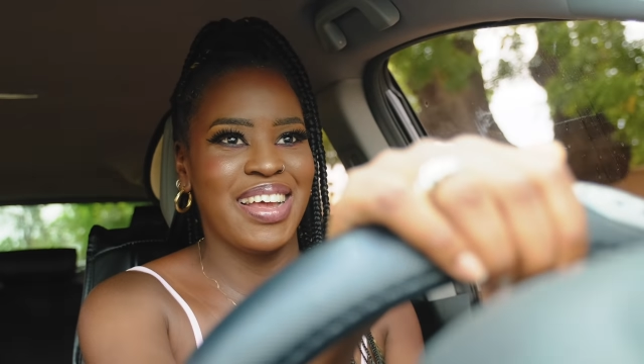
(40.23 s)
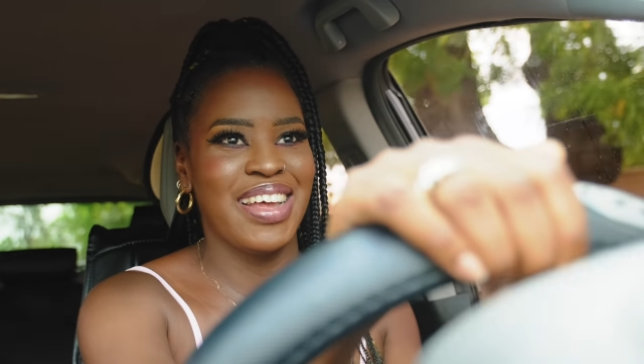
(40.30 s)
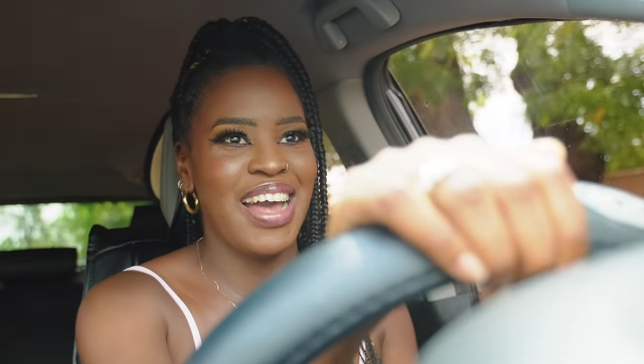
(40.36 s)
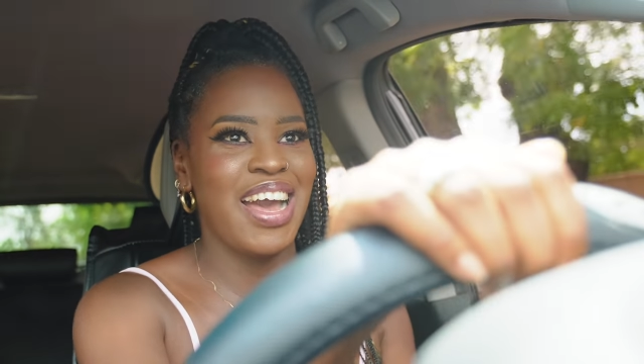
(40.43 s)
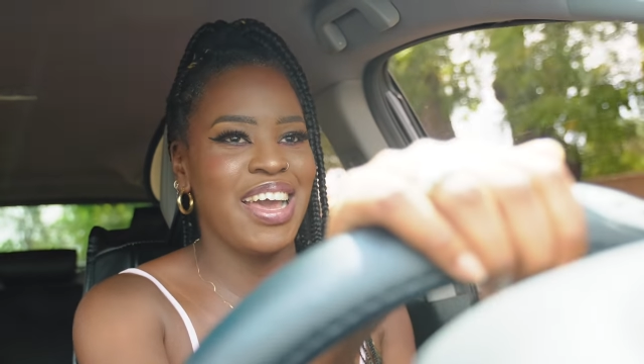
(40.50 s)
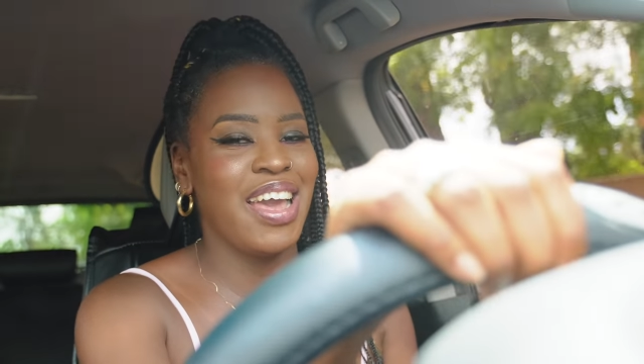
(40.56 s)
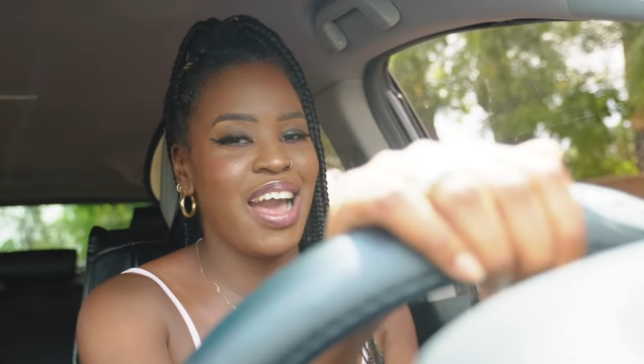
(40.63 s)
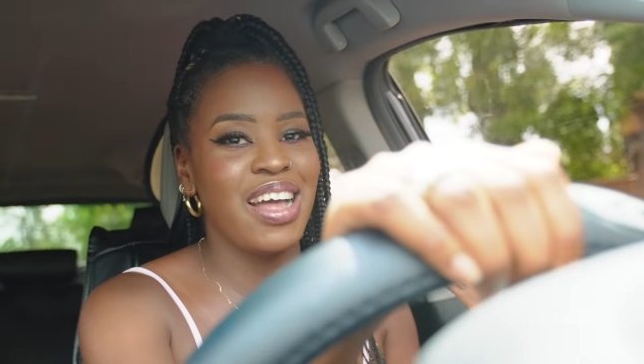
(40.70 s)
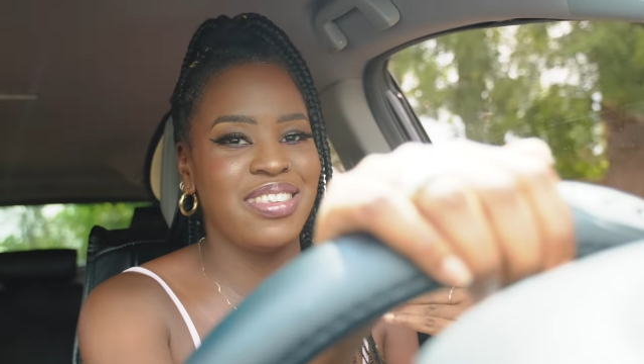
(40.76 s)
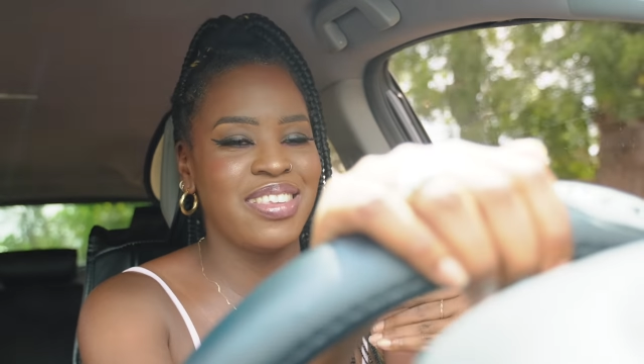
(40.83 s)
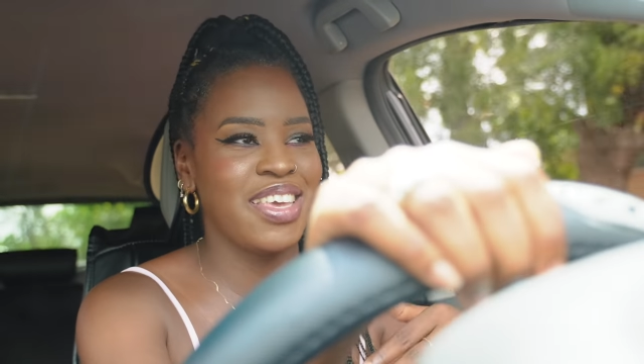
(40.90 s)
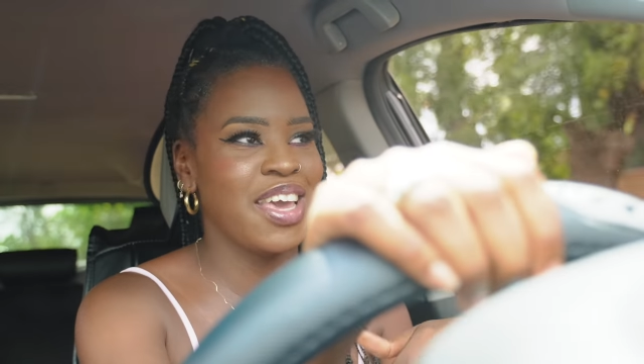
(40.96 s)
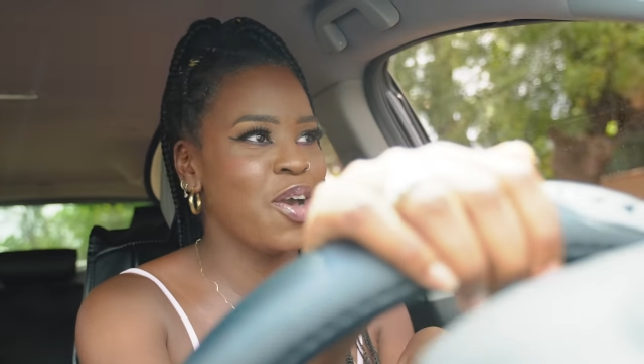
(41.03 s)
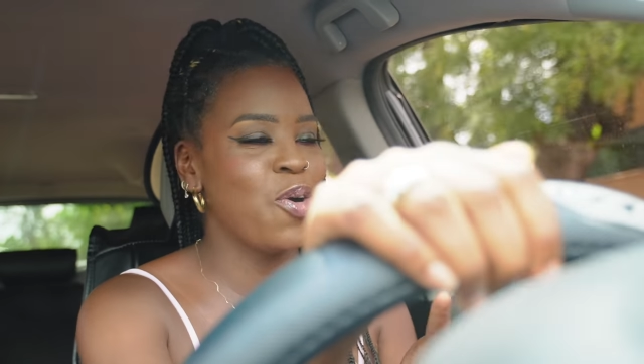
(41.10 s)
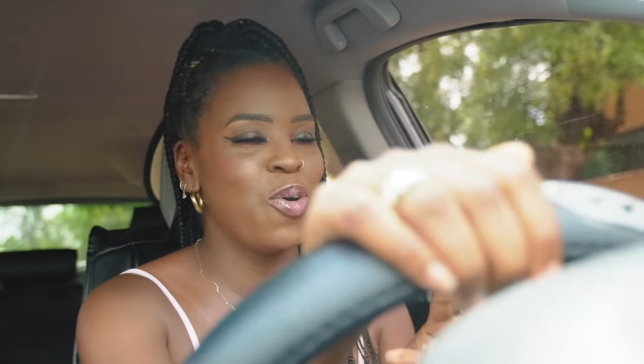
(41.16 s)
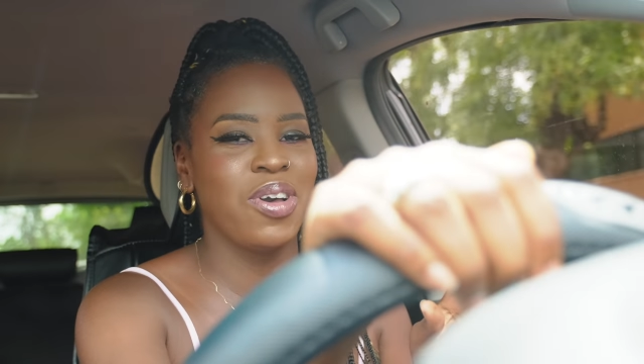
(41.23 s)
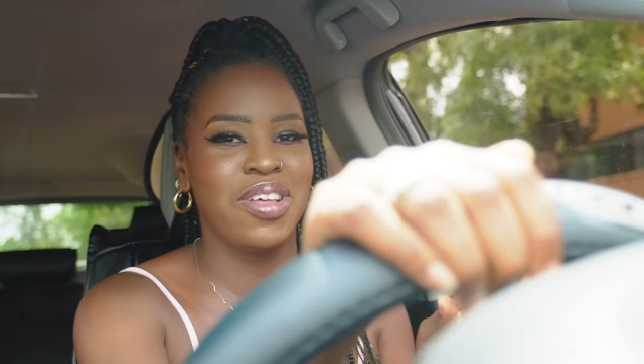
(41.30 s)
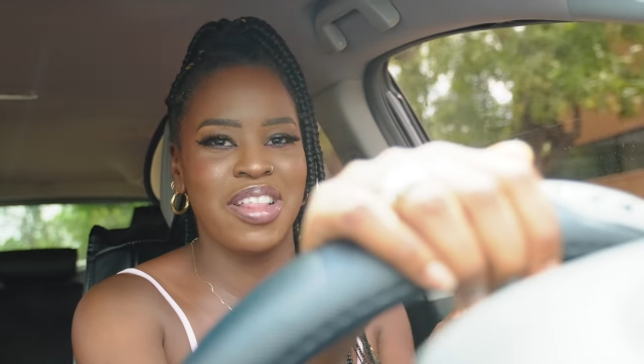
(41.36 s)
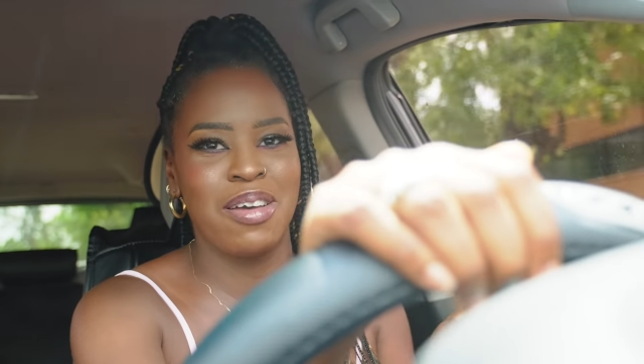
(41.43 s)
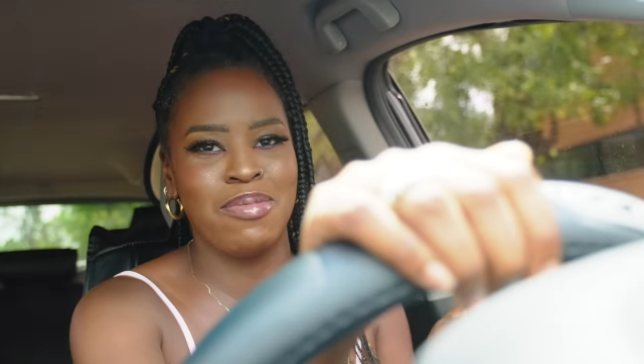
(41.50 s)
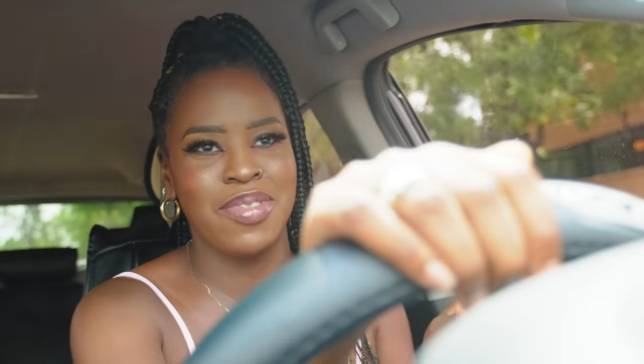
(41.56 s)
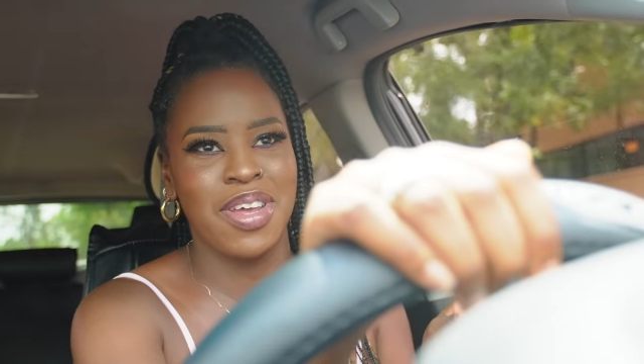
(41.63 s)
I had to get all
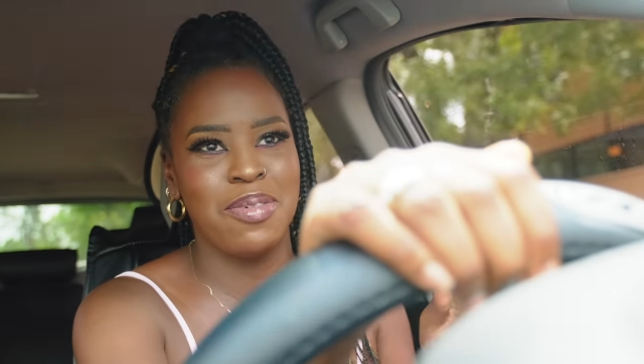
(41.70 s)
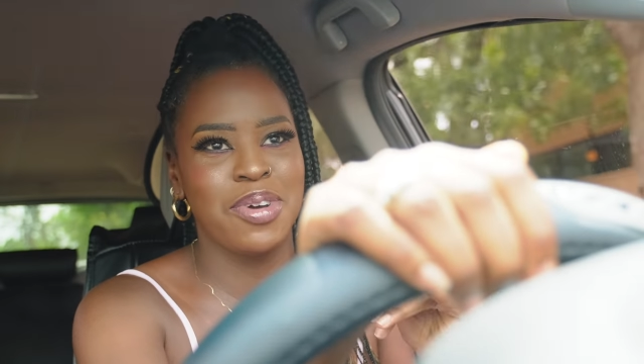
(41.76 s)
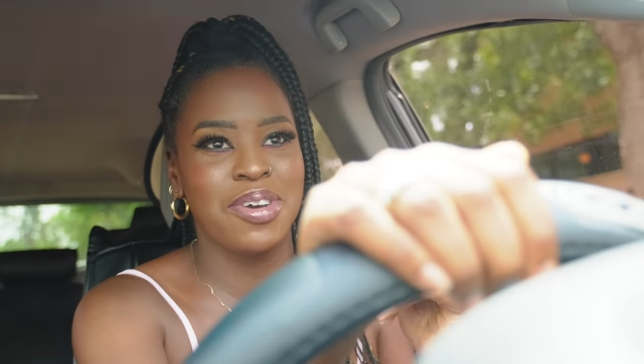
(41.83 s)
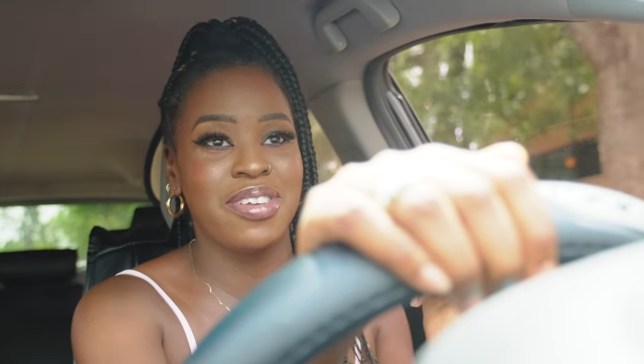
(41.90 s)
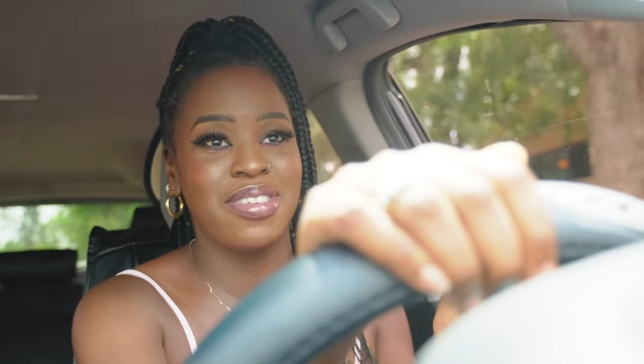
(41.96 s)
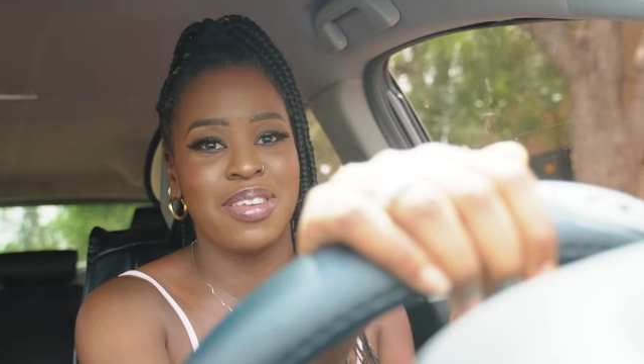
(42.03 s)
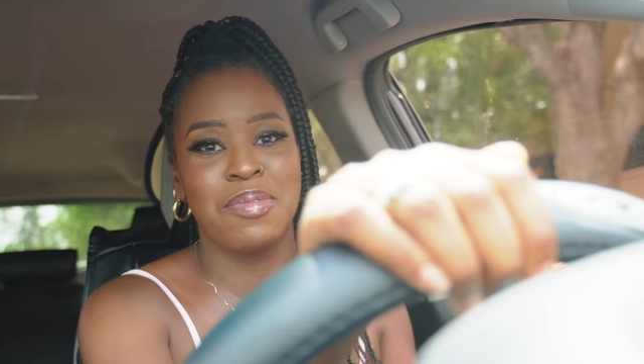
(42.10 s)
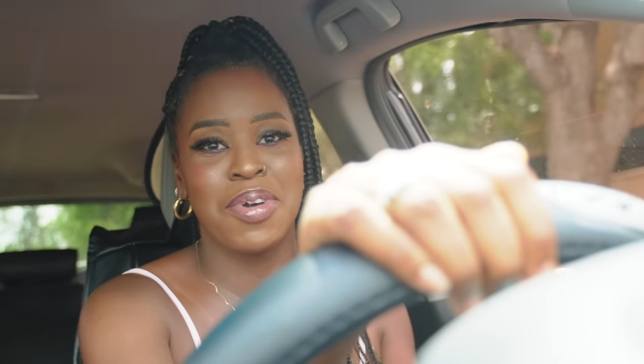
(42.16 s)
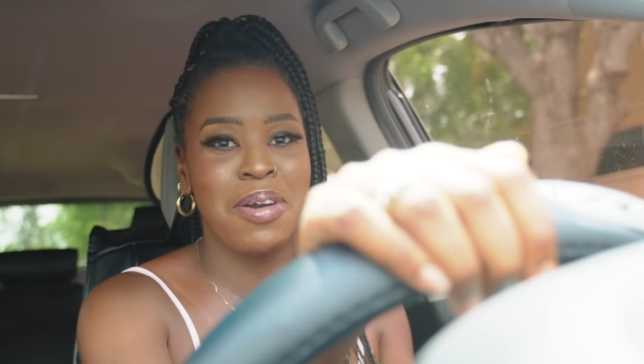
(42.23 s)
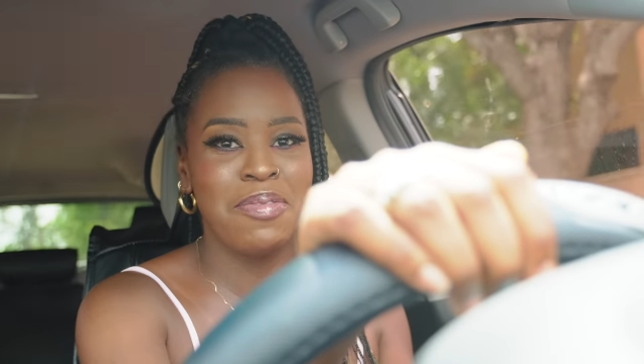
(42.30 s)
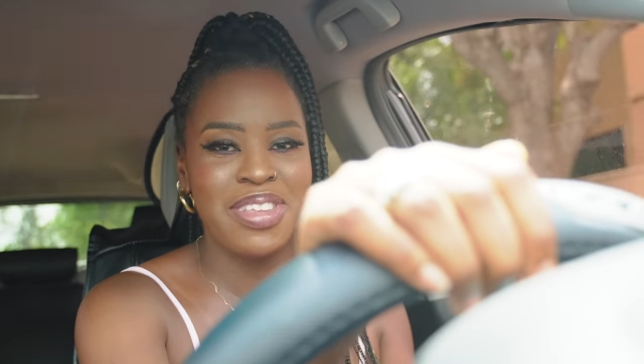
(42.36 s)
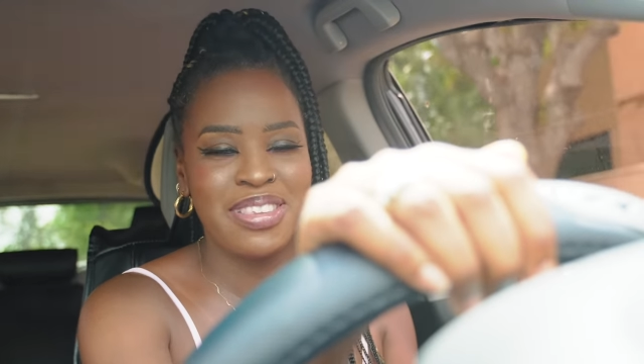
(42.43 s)
glammed up because I'm coming